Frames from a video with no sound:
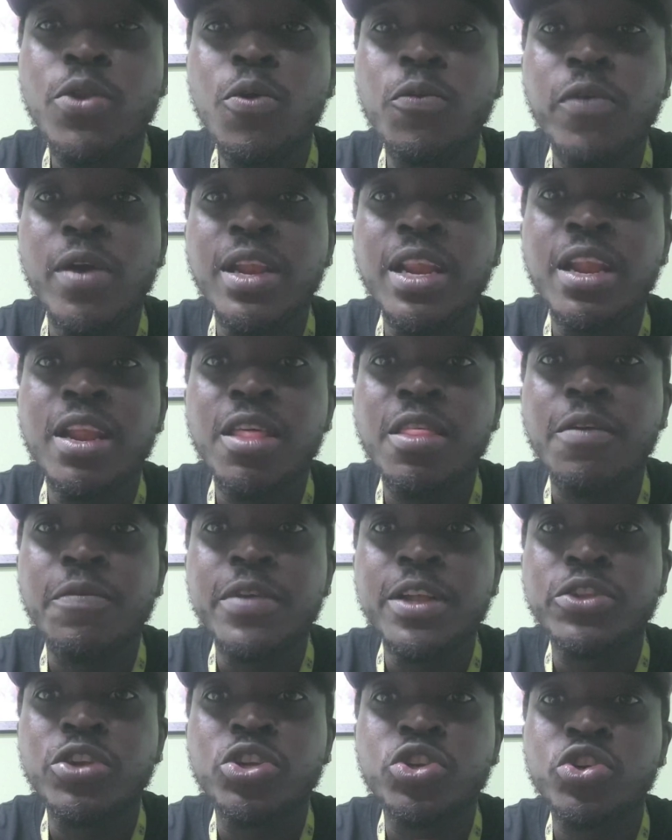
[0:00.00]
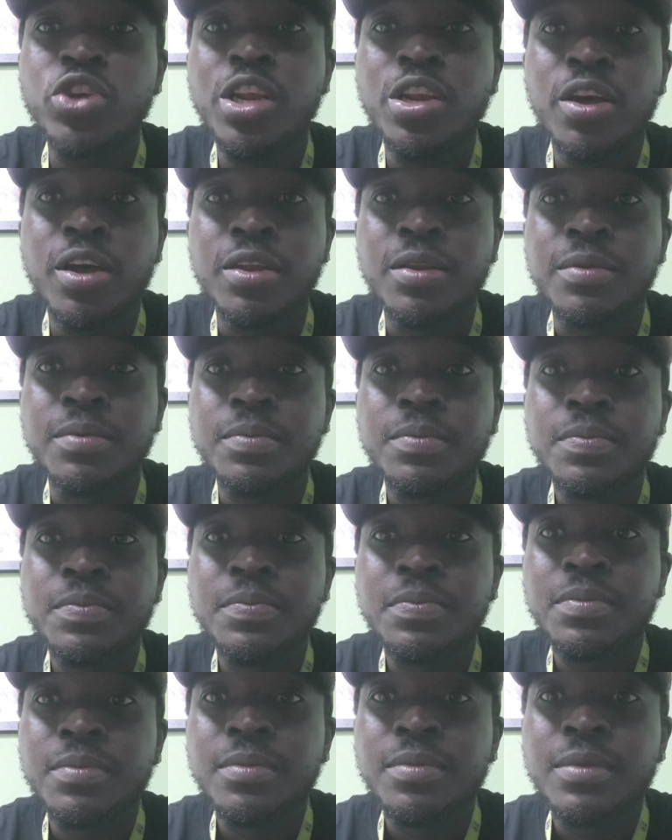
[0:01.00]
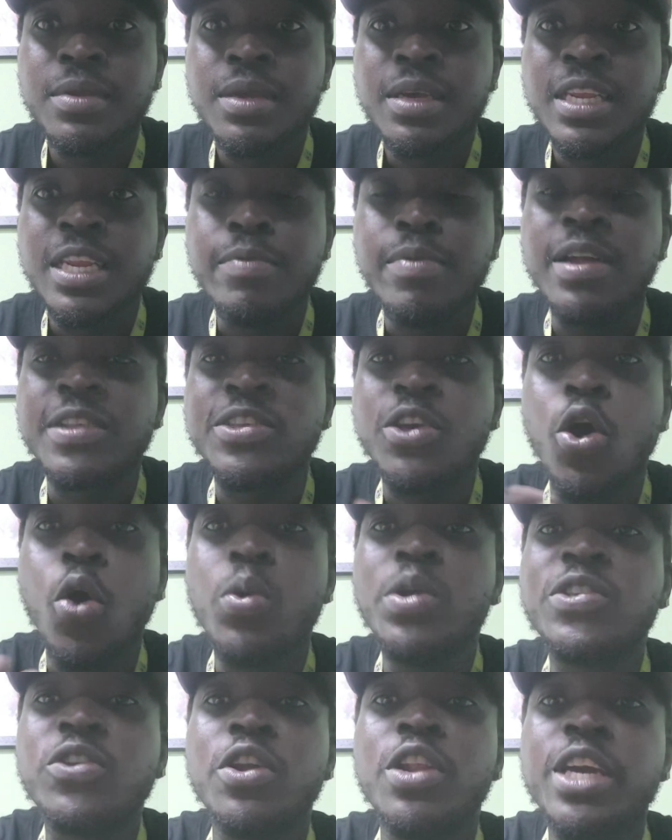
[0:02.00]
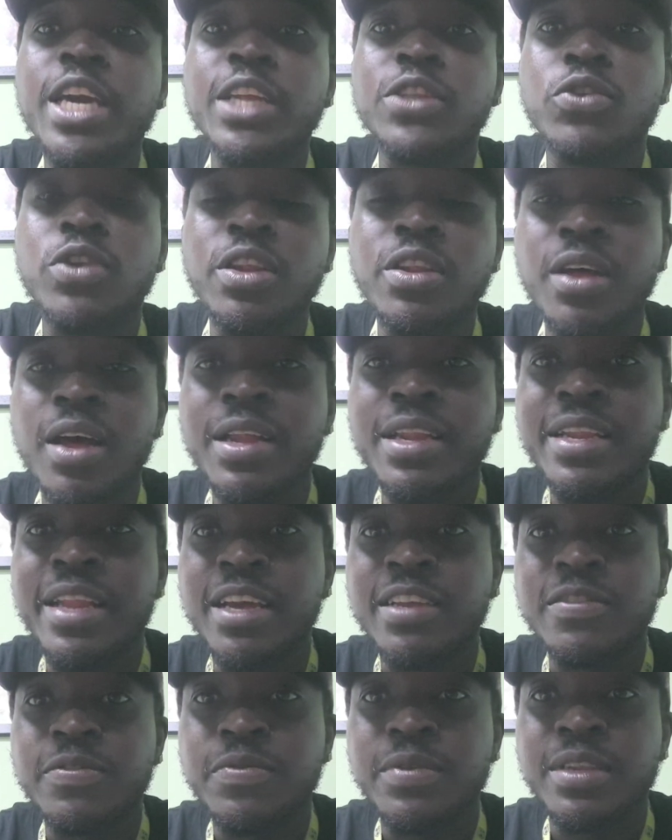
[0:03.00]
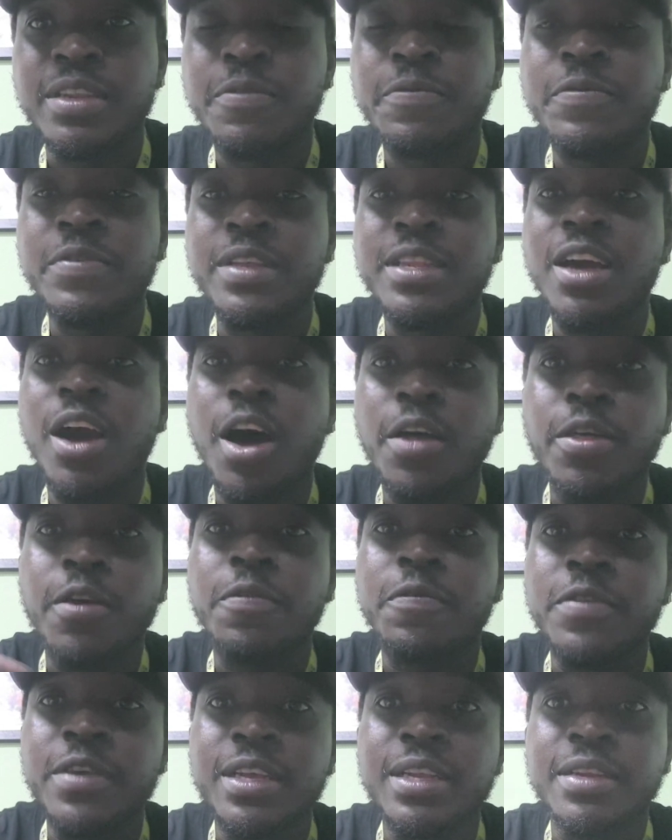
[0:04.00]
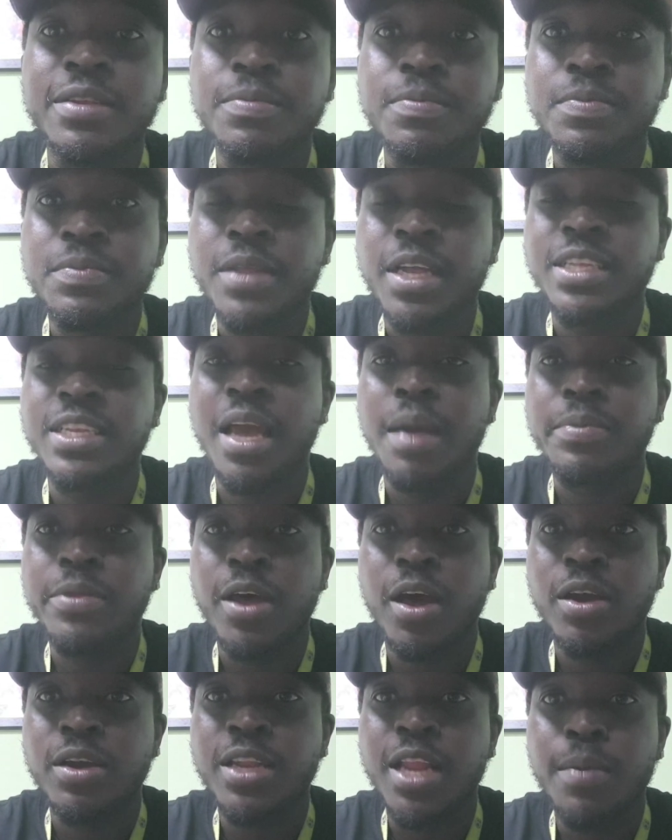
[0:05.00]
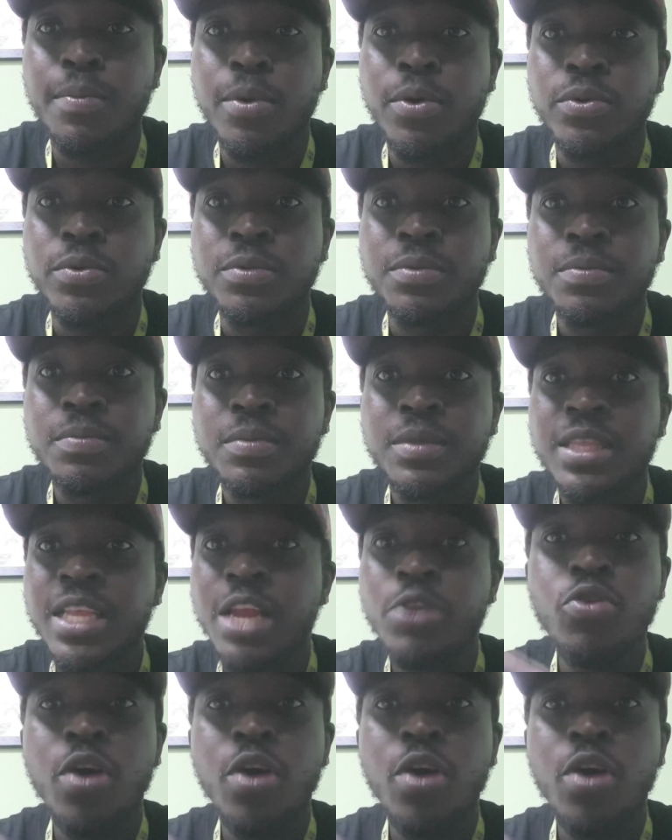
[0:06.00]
you don't find another field to train on? The man said, how is going to get to the next field, the other field that I'm talking about? They